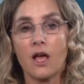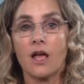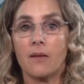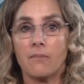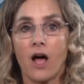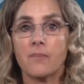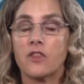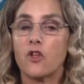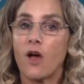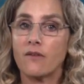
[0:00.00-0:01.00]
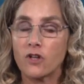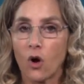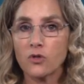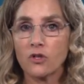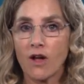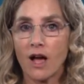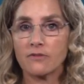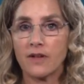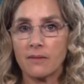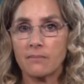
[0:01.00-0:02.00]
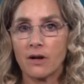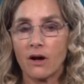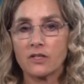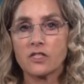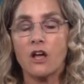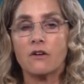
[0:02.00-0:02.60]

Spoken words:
It might be that you have an older crowd for implants